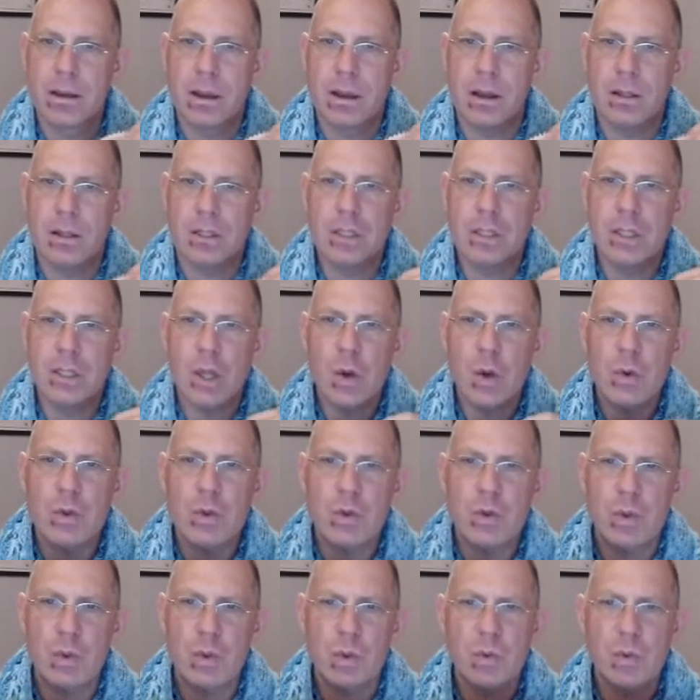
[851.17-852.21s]
low,
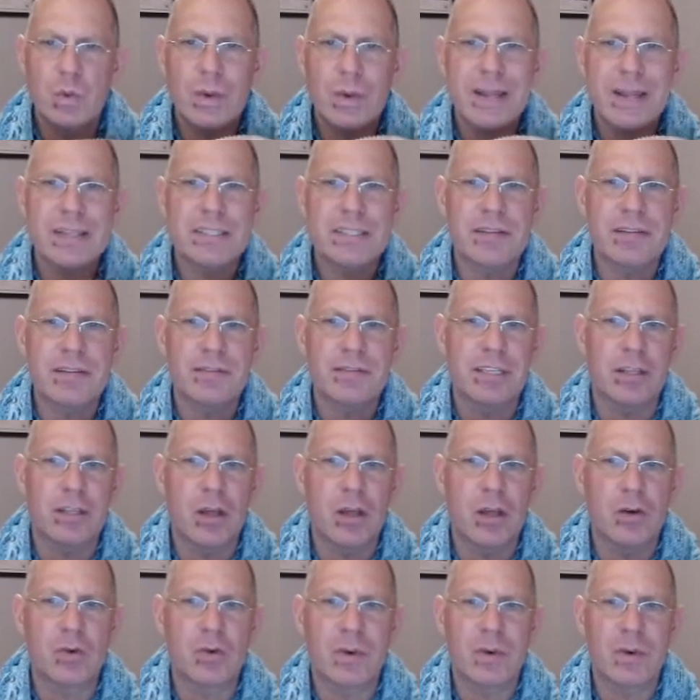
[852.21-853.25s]
relatively low
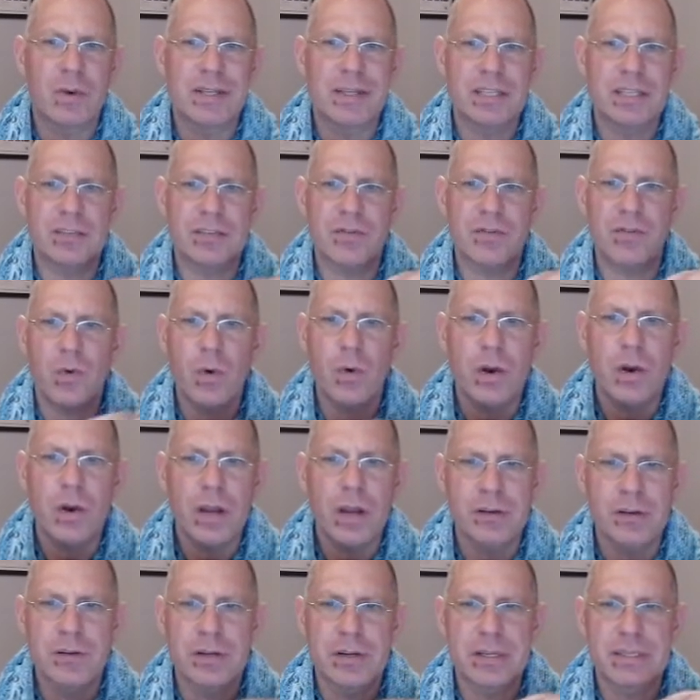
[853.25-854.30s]
twist. It's four
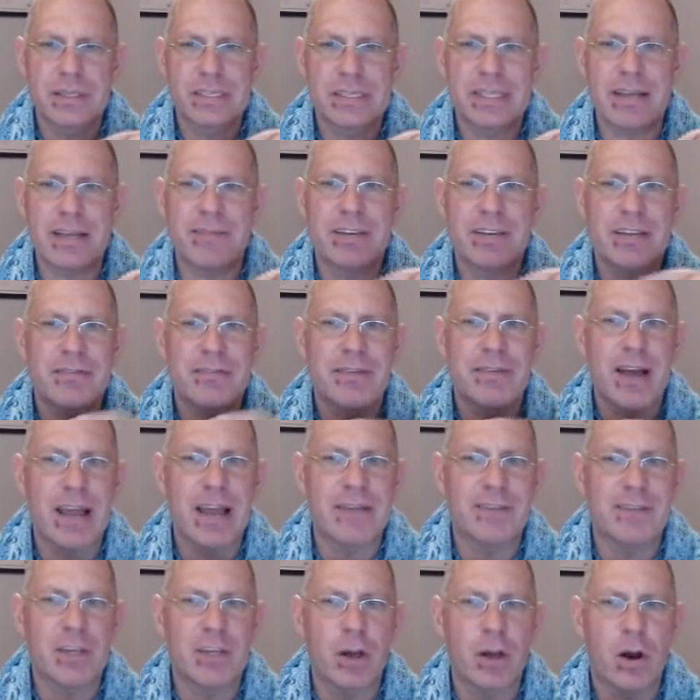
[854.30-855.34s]
hundred seventy-five
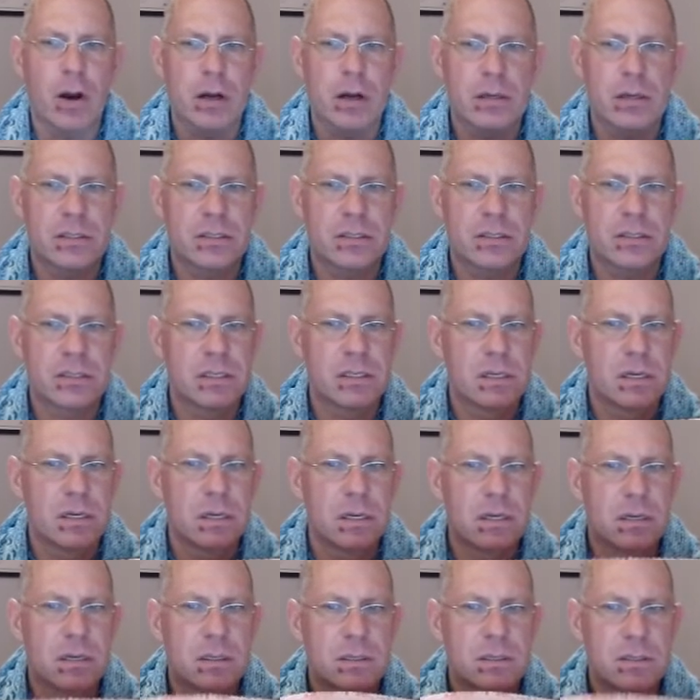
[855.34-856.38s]
yards
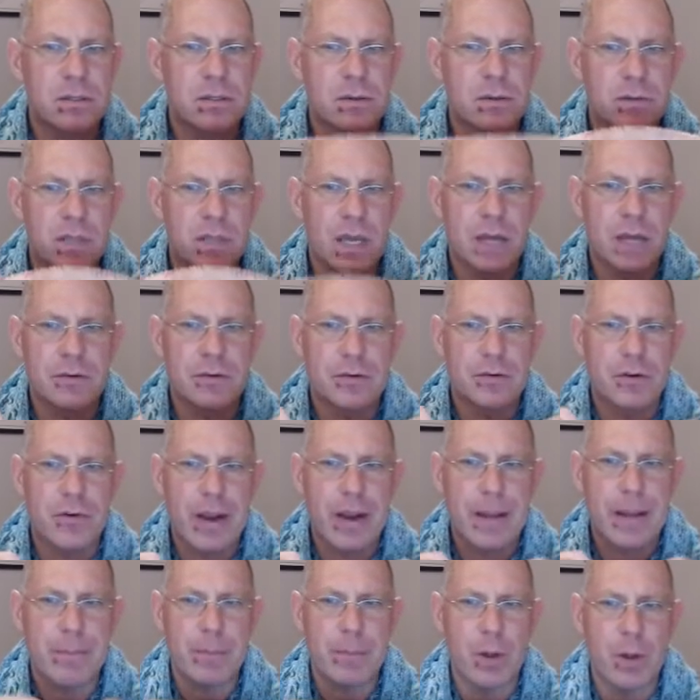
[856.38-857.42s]
to the one hundred gram
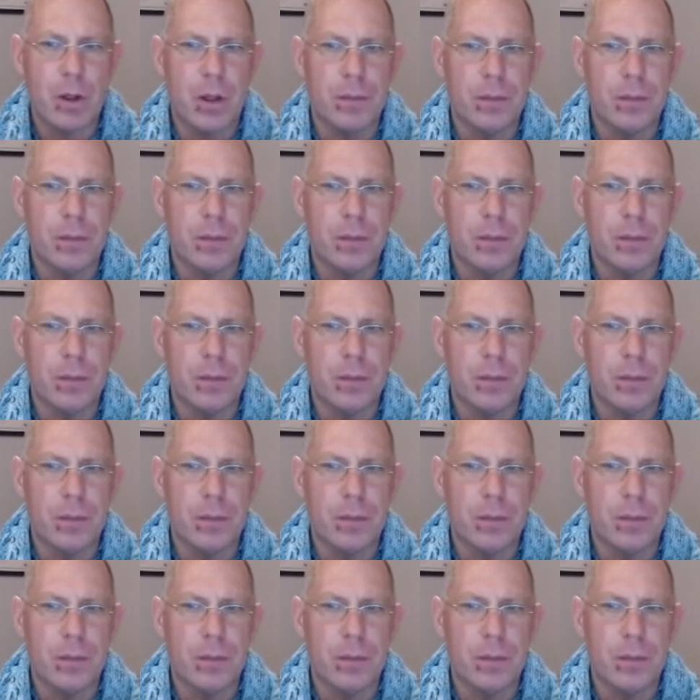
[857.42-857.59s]
ball.